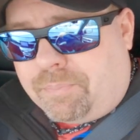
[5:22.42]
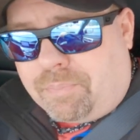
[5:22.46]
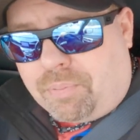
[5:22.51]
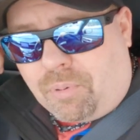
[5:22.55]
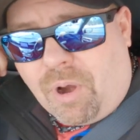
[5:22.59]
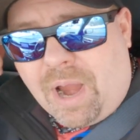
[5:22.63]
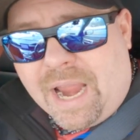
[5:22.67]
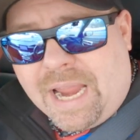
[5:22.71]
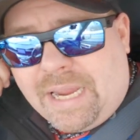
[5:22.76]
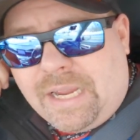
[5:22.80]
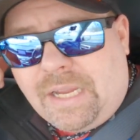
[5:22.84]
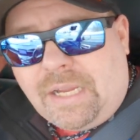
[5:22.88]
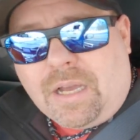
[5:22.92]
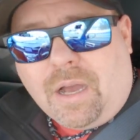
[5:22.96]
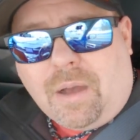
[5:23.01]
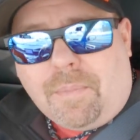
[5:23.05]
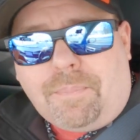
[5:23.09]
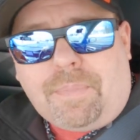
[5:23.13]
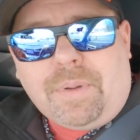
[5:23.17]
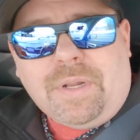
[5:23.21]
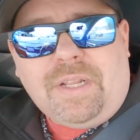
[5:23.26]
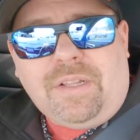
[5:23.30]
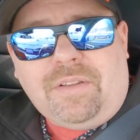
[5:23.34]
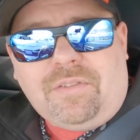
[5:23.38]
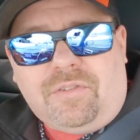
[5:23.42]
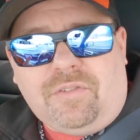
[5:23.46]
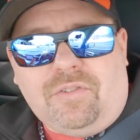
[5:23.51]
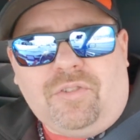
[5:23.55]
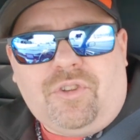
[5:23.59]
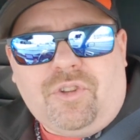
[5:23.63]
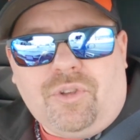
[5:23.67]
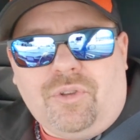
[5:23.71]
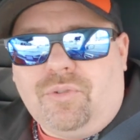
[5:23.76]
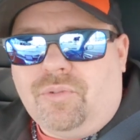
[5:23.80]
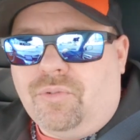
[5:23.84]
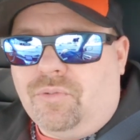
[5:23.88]
brain companies
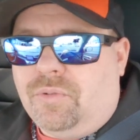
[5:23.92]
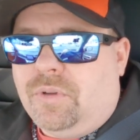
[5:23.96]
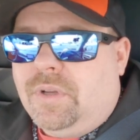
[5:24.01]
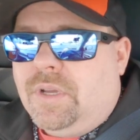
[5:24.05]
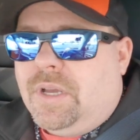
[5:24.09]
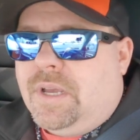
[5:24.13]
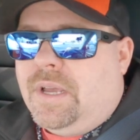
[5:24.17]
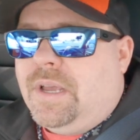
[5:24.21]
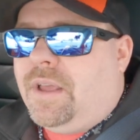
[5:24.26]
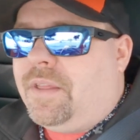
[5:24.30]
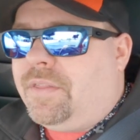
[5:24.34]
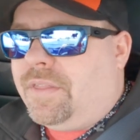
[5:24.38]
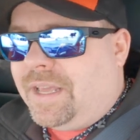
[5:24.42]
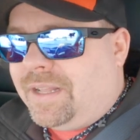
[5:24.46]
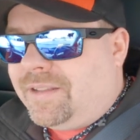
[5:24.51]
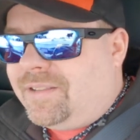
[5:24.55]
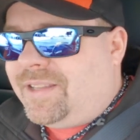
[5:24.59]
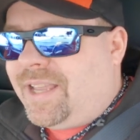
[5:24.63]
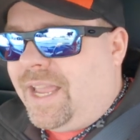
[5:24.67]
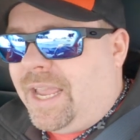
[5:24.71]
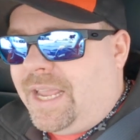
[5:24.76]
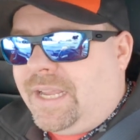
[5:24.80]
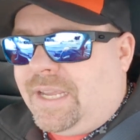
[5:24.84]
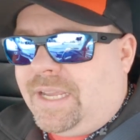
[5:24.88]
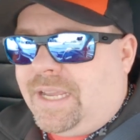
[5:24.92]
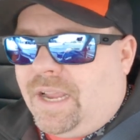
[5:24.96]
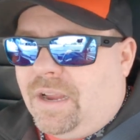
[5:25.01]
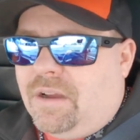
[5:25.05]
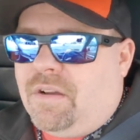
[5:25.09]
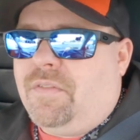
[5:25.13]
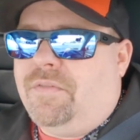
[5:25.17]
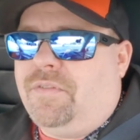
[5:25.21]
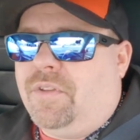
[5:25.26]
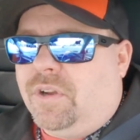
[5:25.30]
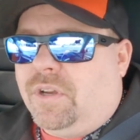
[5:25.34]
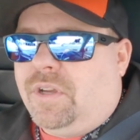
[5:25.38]
do. They take
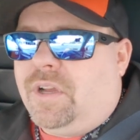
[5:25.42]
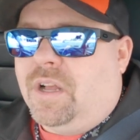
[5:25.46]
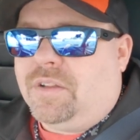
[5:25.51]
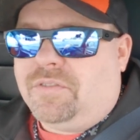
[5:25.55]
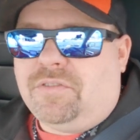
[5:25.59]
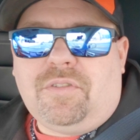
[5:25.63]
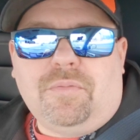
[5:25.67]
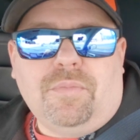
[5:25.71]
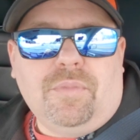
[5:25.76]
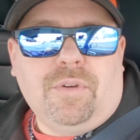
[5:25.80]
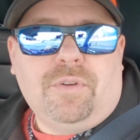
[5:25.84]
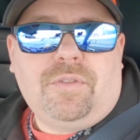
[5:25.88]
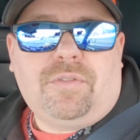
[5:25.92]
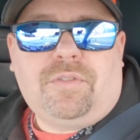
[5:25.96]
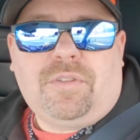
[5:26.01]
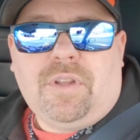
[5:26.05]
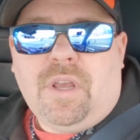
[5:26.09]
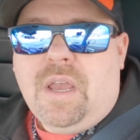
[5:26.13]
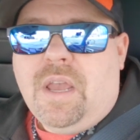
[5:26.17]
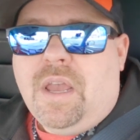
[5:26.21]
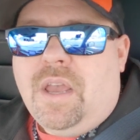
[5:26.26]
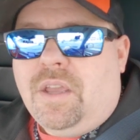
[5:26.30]
care of their customers.